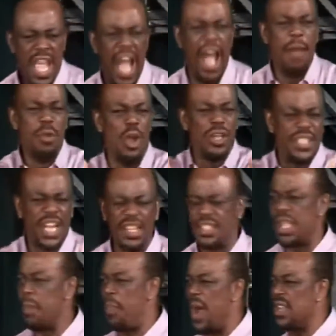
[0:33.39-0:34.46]
I'm not just
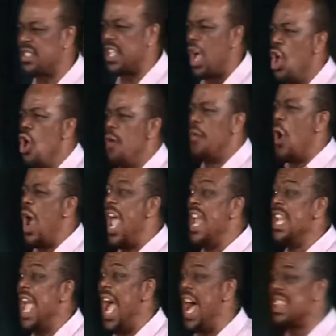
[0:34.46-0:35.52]
a pastor for
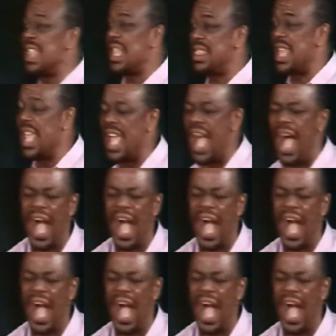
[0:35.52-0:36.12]
any other thing.